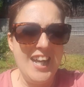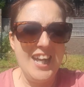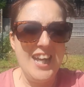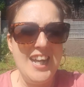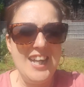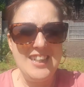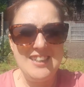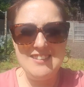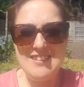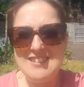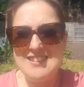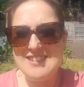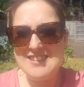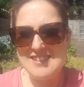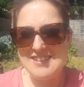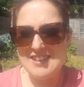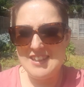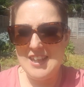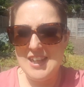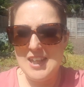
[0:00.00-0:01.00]
and
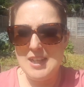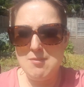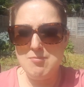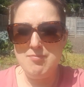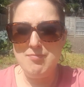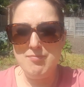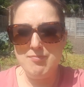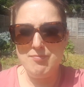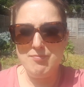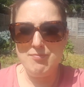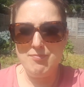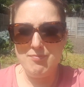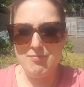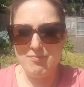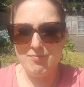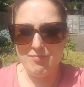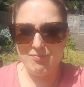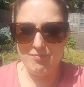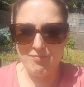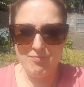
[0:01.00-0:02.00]
um,
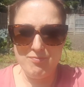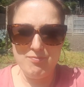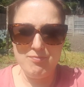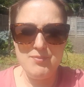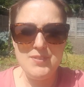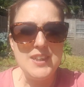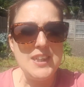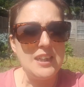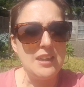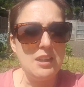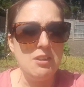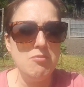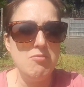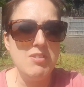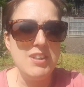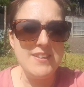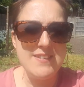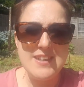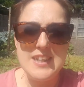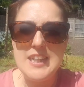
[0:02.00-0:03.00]
you can
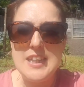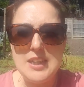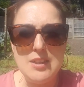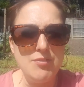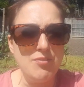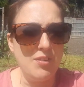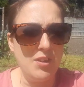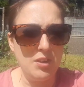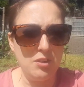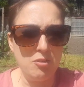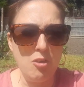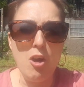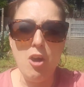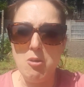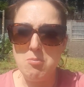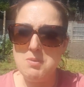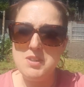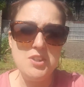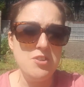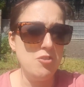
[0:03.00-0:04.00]
receive
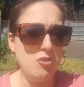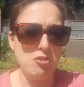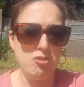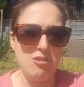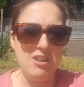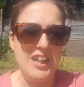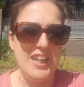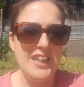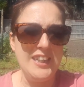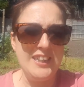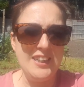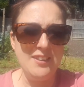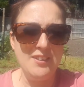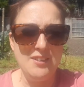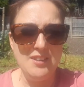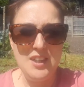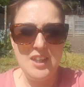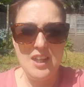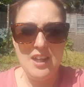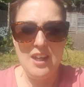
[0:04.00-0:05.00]
commentary.
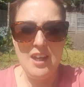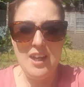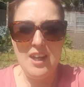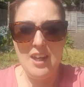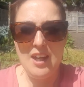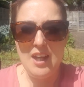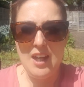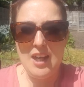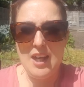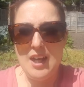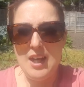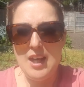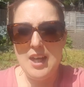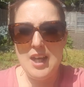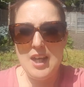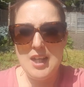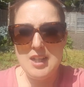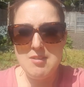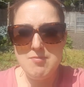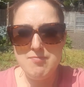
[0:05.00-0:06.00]

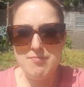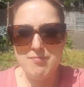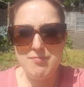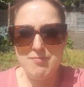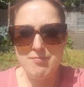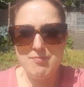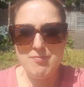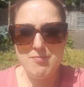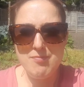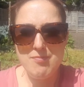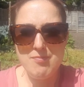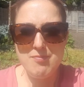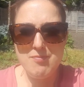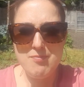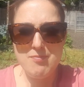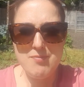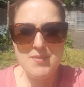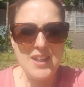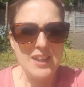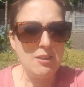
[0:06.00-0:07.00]
Um,
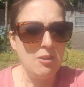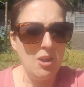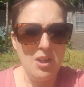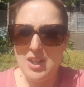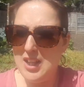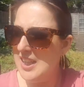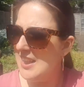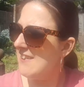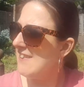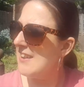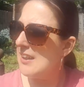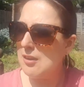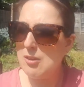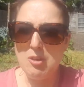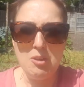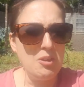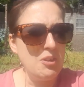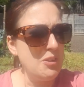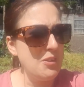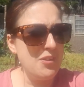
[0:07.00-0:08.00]
the, uh, the
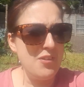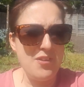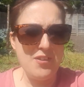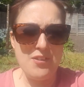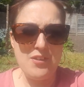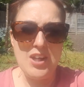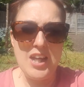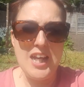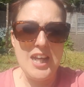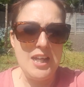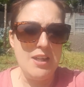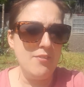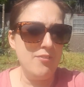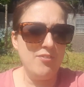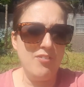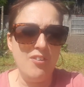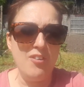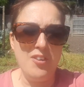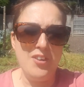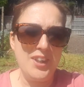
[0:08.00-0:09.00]
gods uh,
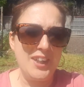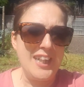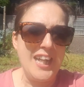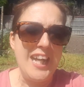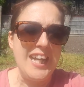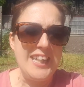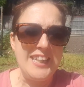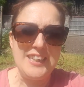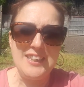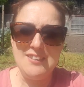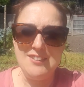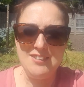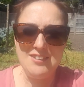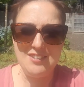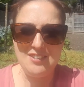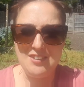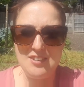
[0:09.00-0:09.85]
for again